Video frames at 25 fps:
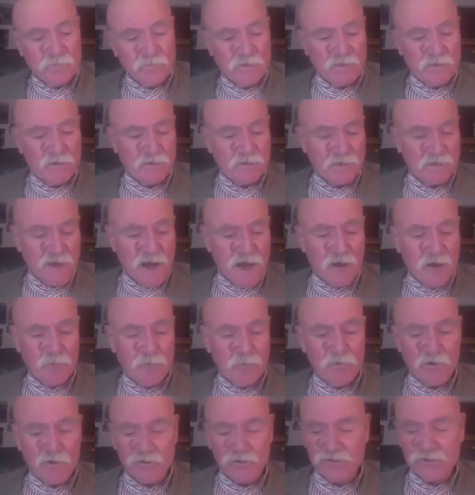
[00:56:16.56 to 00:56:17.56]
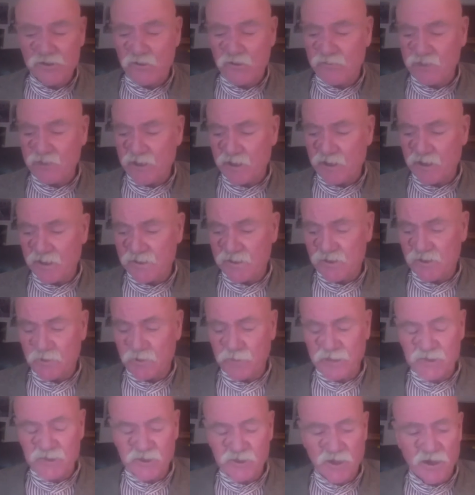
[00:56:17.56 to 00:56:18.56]
now post-Soviet
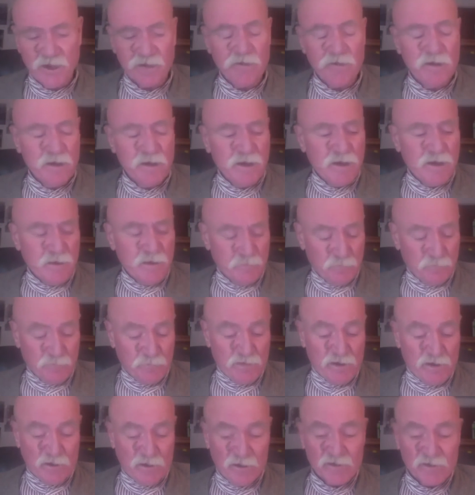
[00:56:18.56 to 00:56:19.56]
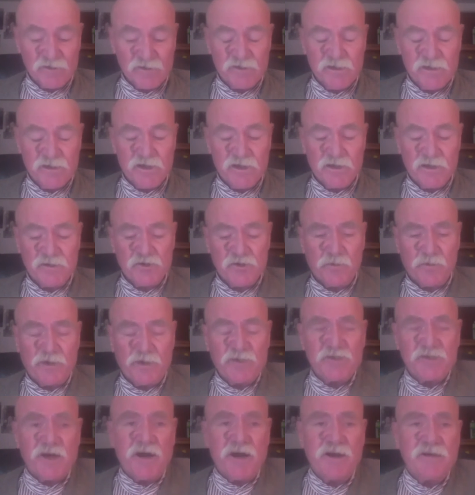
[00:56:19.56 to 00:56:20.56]
Azerbaijan, because the
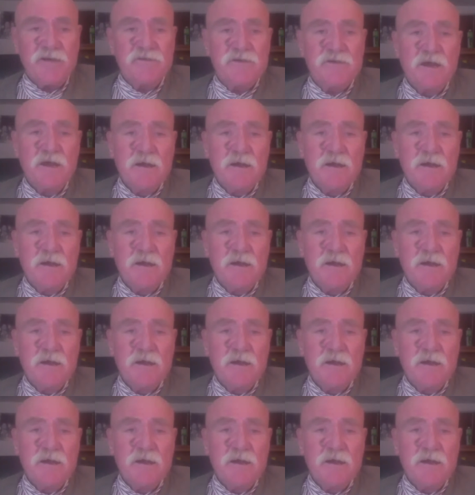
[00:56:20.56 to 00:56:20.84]
Azerbaijanis